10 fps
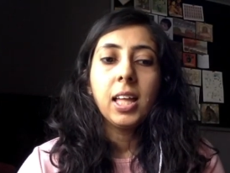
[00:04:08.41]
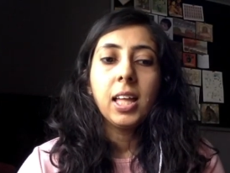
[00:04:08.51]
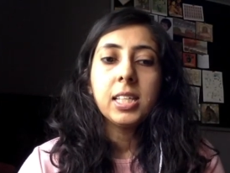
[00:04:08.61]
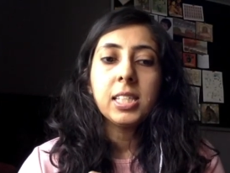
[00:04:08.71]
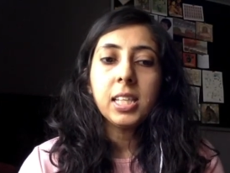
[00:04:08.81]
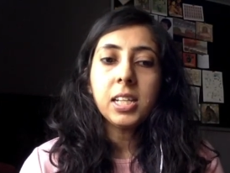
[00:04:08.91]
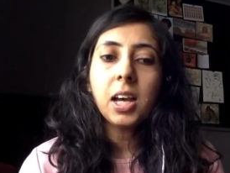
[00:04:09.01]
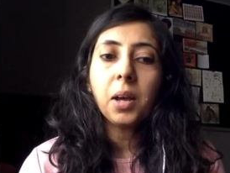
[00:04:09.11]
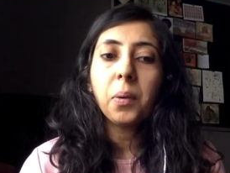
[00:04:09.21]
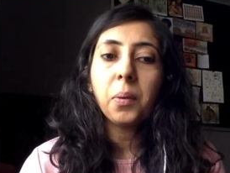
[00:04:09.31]
Sit
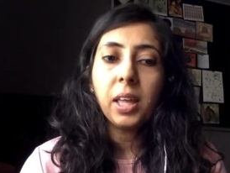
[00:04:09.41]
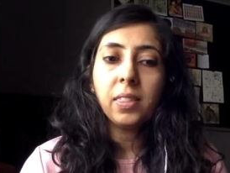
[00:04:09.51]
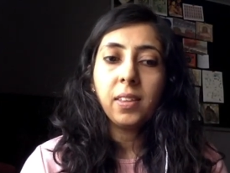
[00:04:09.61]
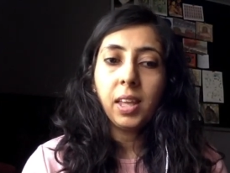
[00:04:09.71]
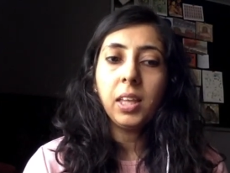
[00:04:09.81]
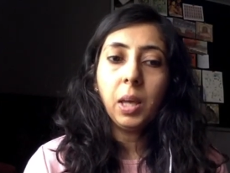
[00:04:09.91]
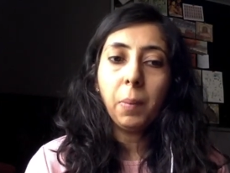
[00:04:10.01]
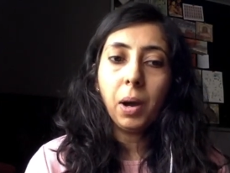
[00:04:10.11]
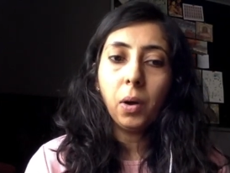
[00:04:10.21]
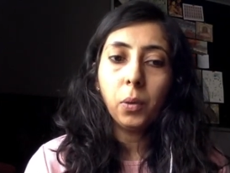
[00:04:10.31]
down and think
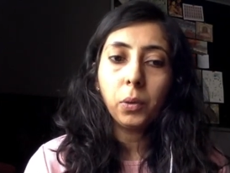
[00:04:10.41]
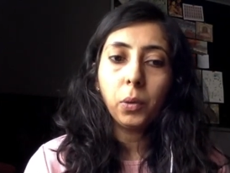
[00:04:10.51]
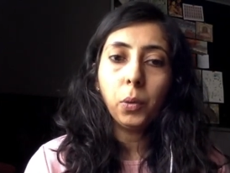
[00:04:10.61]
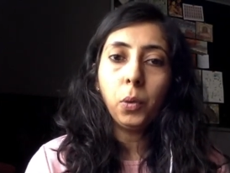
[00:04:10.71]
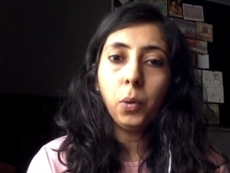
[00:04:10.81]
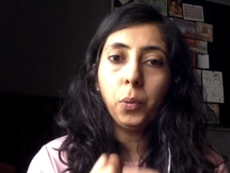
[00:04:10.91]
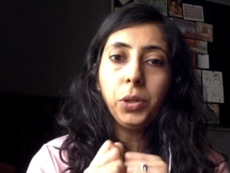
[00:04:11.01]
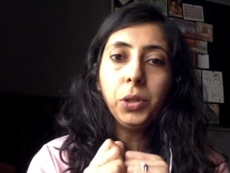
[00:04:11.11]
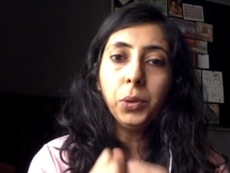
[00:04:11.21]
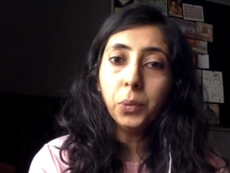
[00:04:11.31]
about who
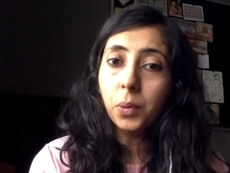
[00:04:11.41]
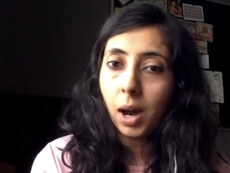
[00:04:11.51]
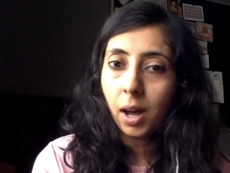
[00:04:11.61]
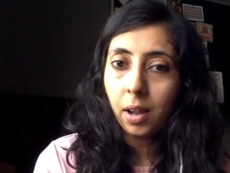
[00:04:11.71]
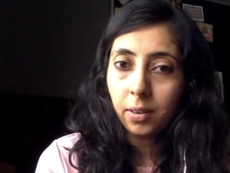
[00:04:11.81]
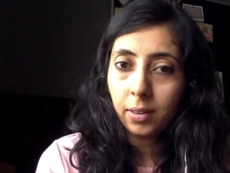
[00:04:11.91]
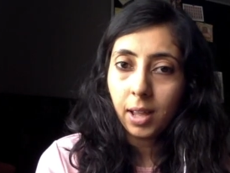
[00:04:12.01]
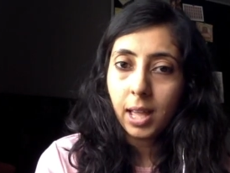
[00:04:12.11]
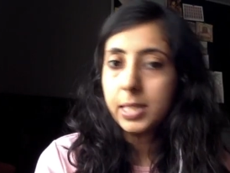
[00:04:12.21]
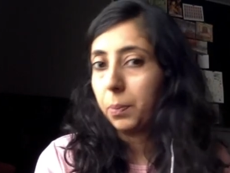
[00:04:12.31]
you are
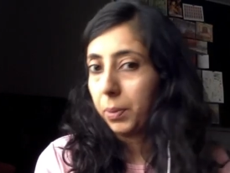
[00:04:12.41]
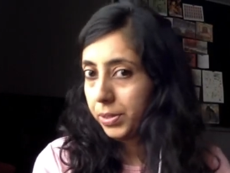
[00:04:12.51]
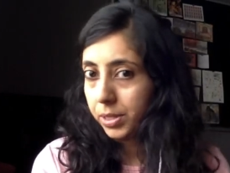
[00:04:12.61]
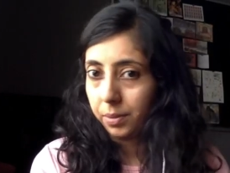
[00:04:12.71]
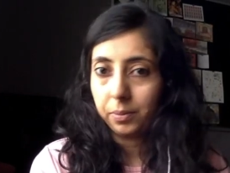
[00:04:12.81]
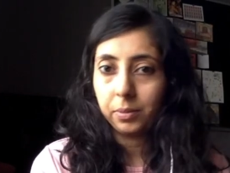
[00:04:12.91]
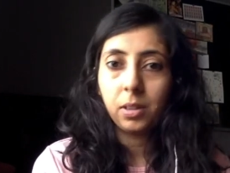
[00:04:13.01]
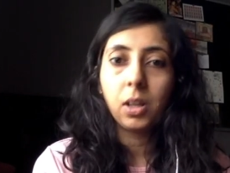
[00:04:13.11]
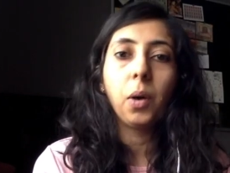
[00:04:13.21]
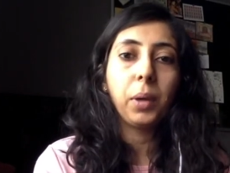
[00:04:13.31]
as a person,
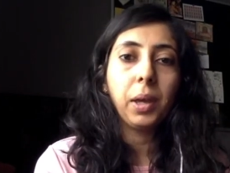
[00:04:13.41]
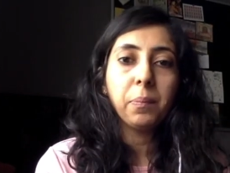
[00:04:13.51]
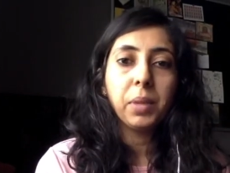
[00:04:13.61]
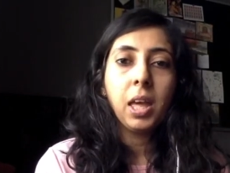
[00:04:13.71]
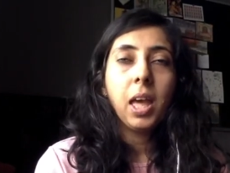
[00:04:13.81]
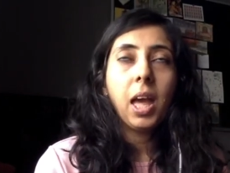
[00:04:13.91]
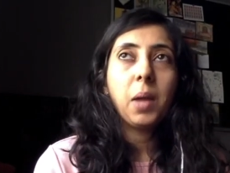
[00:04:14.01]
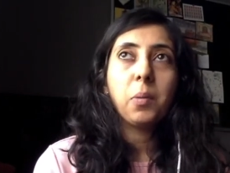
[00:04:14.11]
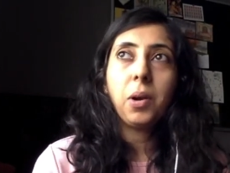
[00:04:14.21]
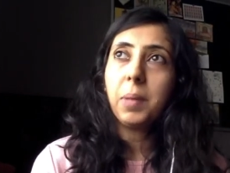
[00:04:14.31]
okay?
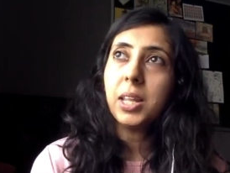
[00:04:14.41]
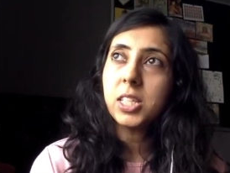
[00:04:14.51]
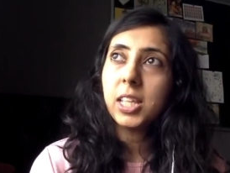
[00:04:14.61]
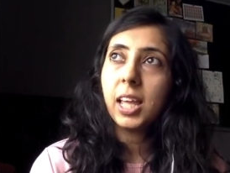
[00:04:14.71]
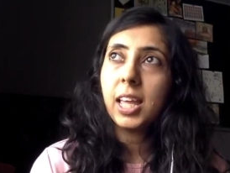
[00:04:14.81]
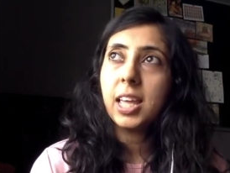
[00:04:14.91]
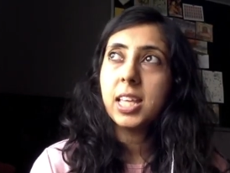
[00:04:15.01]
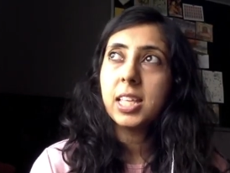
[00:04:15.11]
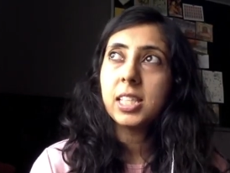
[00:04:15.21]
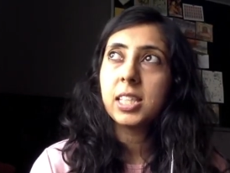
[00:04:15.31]
And what I mean to say
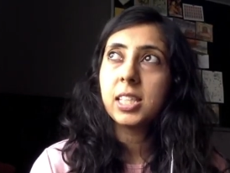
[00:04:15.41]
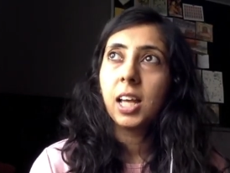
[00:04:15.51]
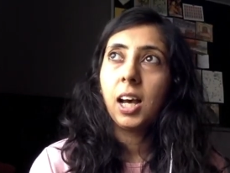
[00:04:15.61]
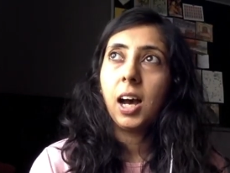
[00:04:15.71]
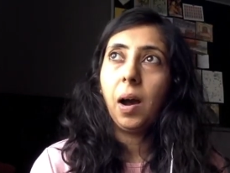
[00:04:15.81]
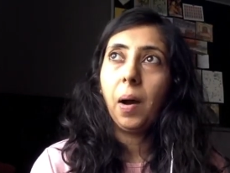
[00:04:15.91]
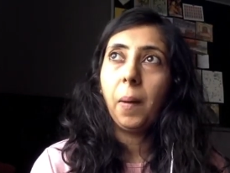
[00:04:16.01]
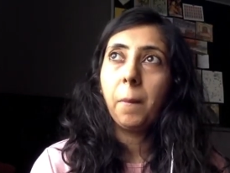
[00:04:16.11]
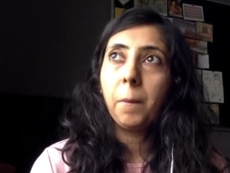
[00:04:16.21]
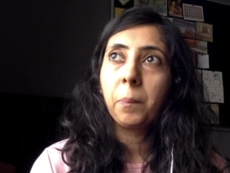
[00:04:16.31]
is,
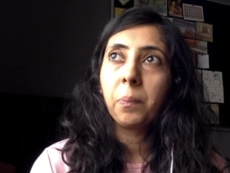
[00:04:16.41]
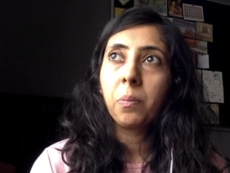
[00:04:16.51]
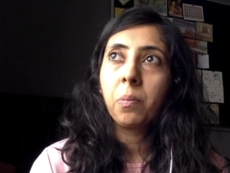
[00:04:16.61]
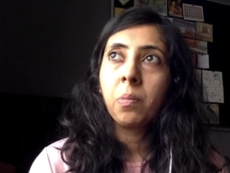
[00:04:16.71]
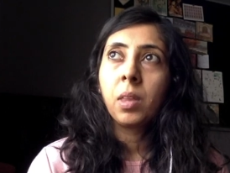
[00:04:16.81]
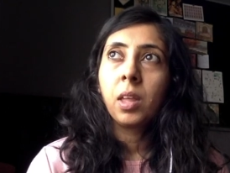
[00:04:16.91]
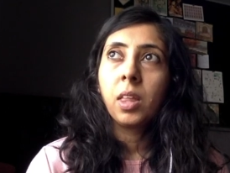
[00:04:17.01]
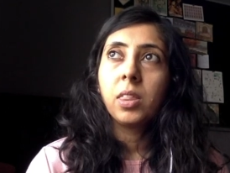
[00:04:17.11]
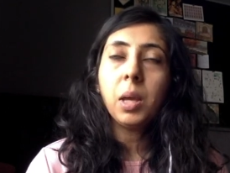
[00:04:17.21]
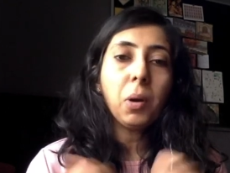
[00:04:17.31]
um,
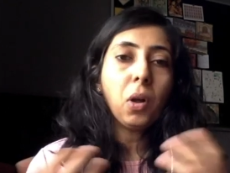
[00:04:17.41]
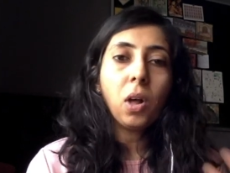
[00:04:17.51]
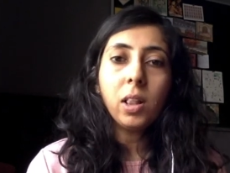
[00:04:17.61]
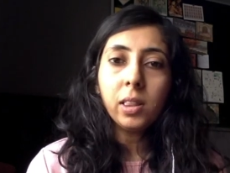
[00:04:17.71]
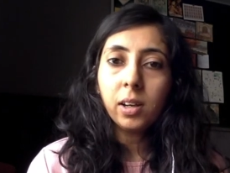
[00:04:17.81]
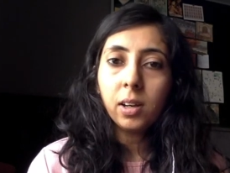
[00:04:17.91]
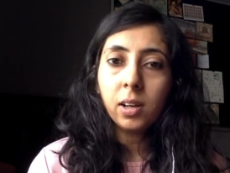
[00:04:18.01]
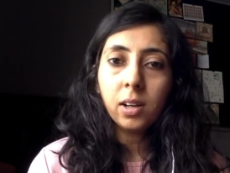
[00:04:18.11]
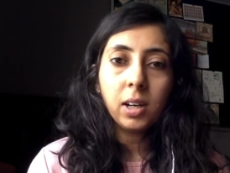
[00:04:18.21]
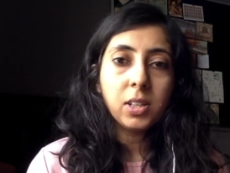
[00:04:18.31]
think about all
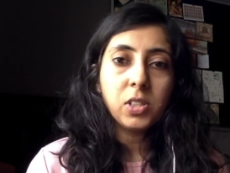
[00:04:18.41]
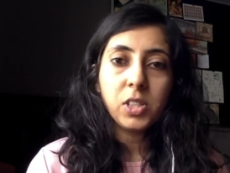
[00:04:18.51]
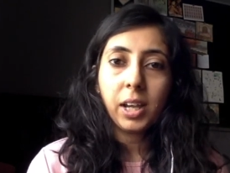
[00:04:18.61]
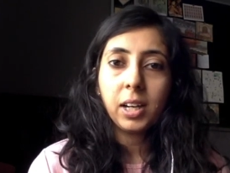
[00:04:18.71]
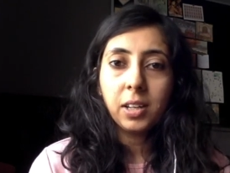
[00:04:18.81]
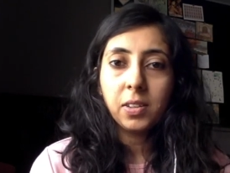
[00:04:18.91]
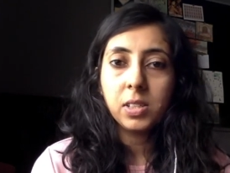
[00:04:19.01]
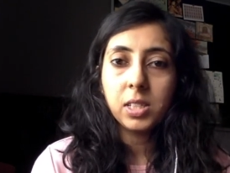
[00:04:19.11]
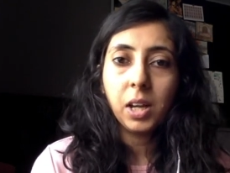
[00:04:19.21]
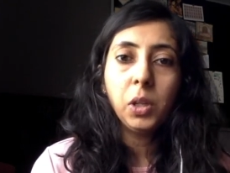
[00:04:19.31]
the
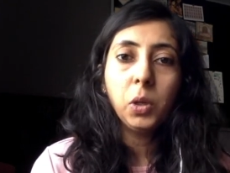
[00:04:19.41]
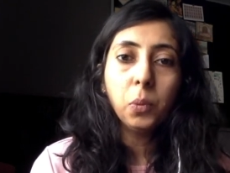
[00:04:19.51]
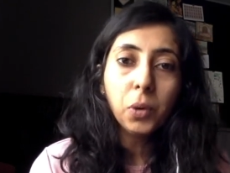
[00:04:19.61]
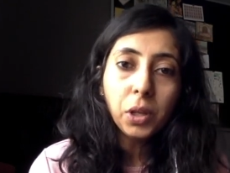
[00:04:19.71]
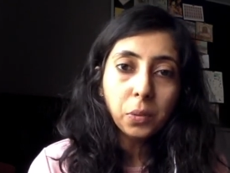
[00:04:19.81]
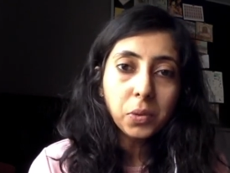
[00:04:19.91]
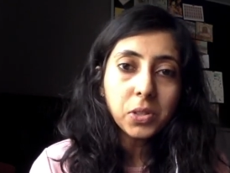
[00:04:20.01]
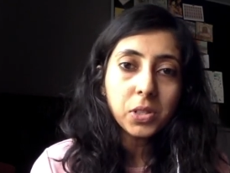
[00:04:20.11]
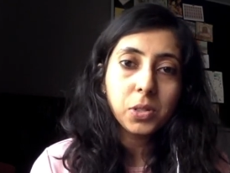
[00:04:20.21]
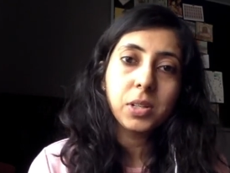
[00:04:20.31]
adjectives that you would
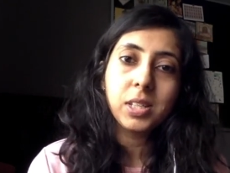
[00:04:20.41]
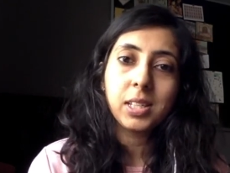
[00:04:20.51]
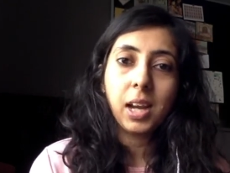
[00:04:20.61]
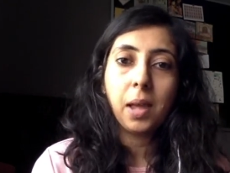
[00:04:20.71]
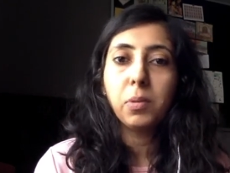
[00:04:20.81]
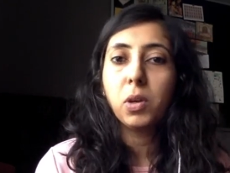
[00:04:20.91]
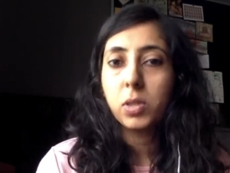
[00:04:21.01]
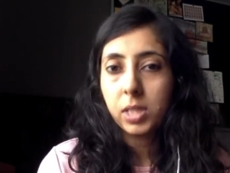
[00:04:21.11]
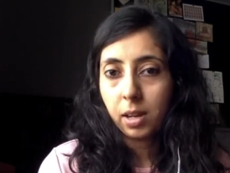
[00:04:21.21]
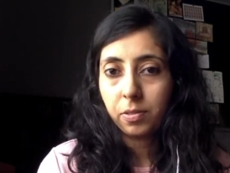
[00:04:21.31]
use to describe
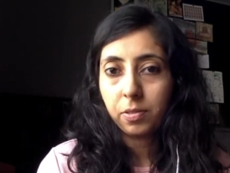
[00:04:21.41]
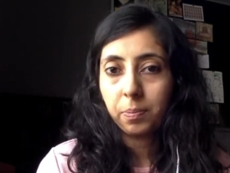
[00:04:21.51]
yourself.